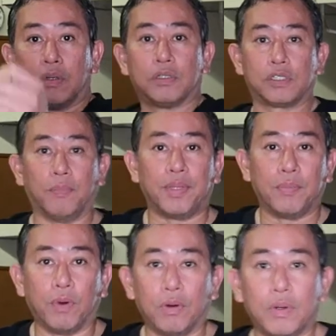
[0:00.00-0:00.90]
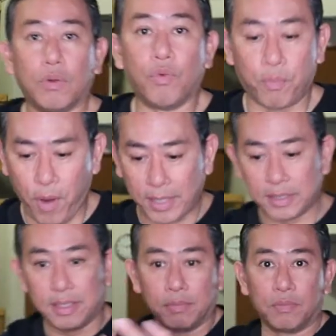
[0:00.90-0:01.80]
Some people will
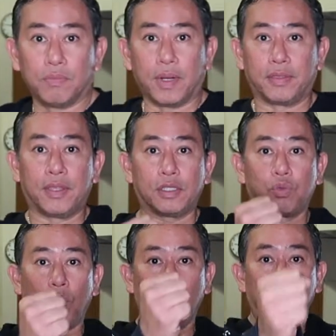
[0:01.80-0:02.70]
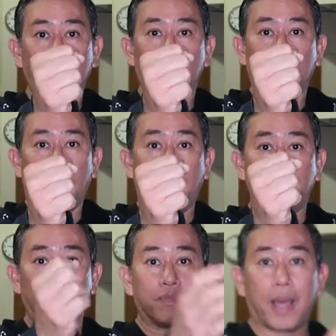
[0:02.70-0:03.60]
practice it like this.
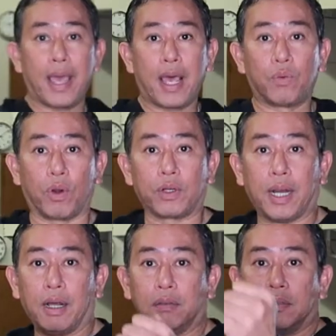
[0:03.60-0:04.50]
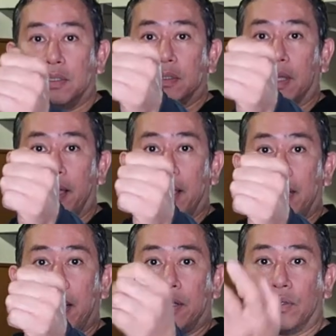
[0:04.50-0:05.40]
Observe my hand work now. The hand
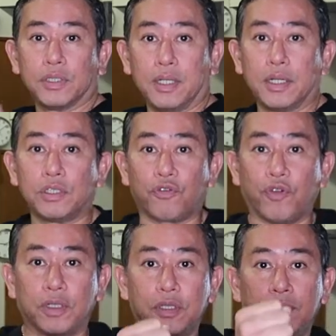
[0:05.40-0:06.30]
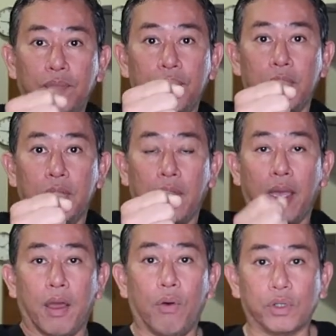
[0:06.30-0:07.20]
angle is a little different.
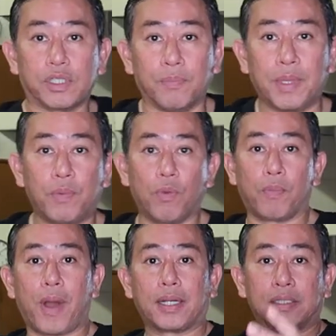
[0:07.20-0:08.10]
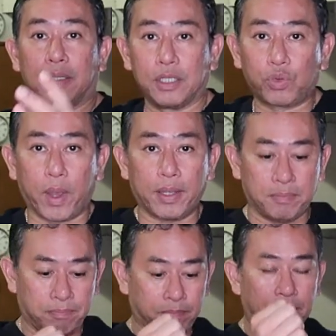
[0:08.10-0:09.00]
Or some people will practice it this
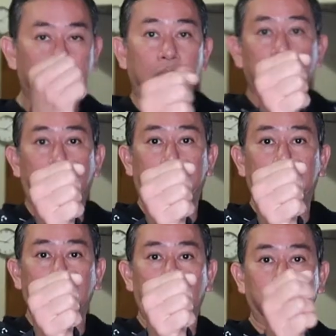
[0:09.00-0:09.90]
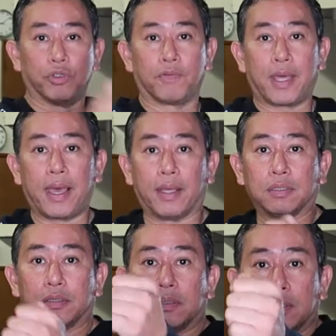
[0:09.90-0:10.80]
way. Again, observe the hands.